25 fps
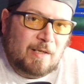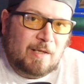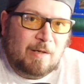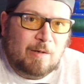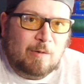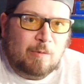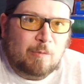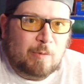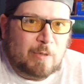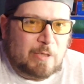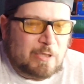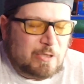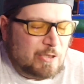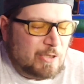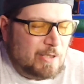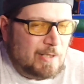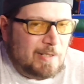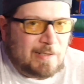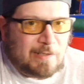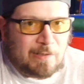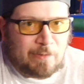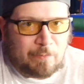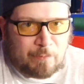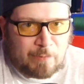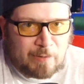which
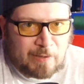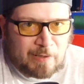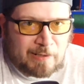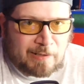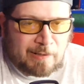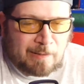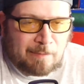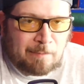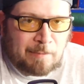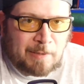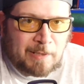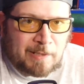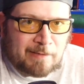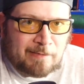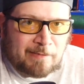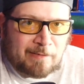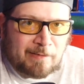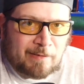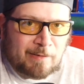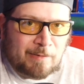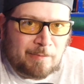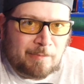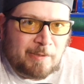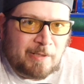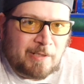isn't really a big
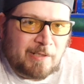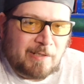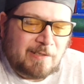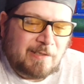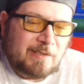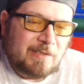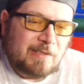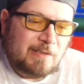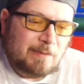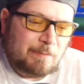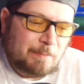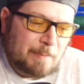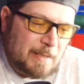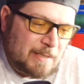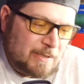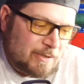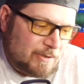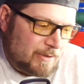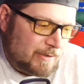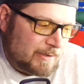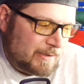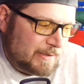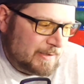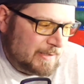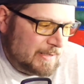deal because the
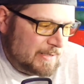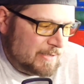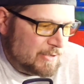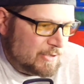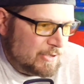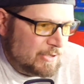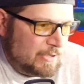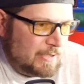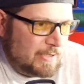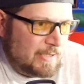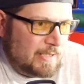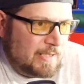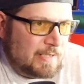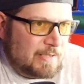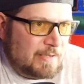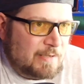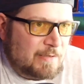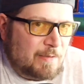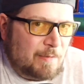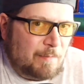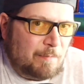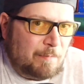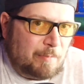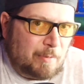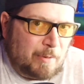special edition is
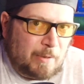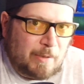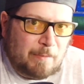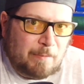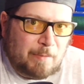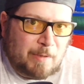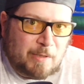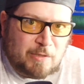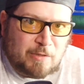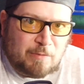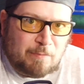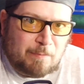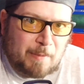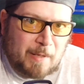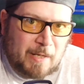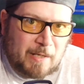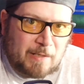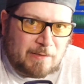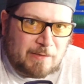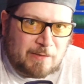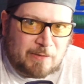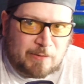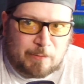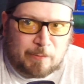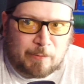pretty much
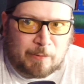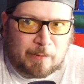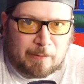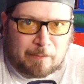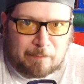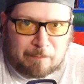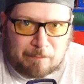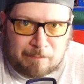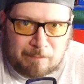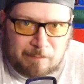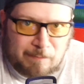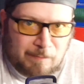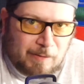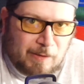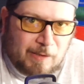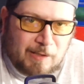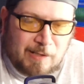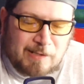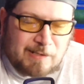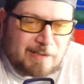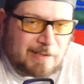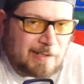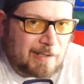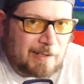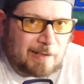Batsugan.
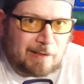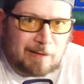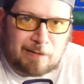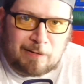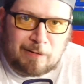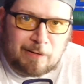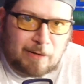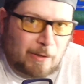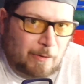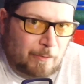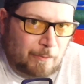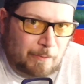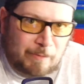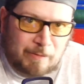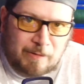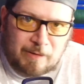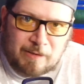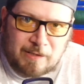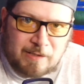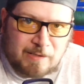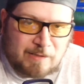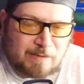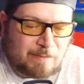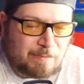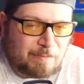It's like a clone.
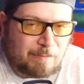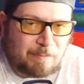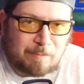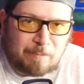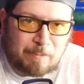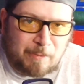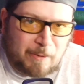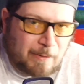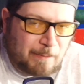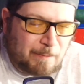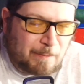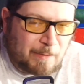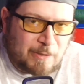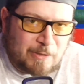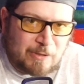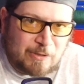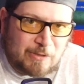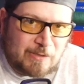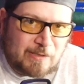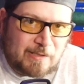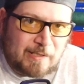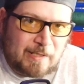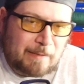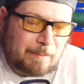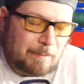It's pretty much the
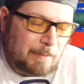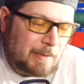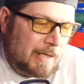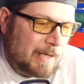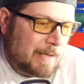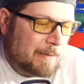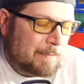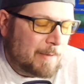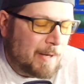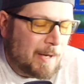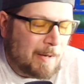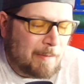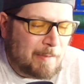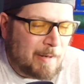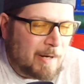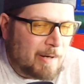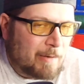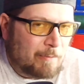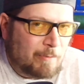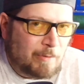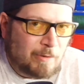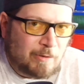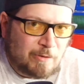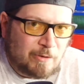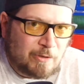same game. I'm not
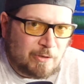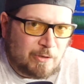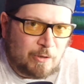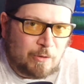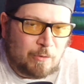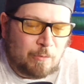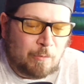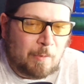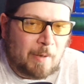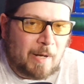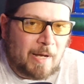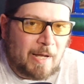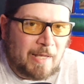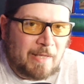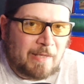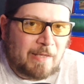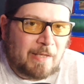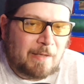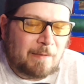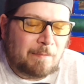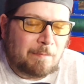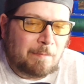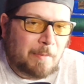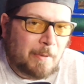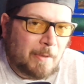real sure why
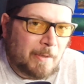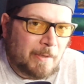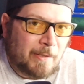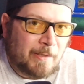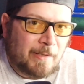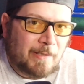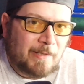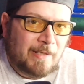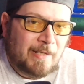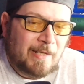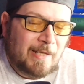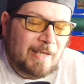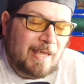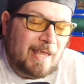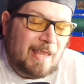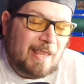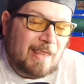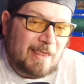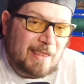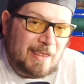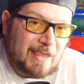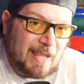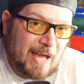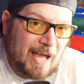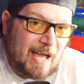they put
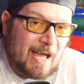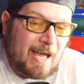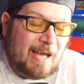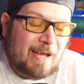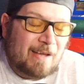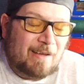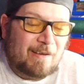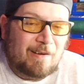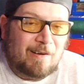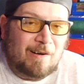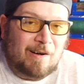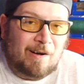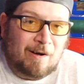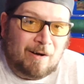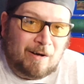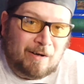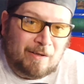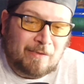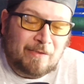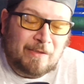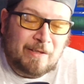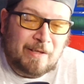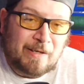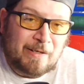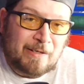that
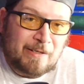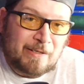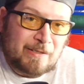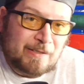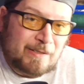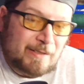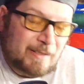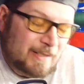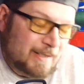on there,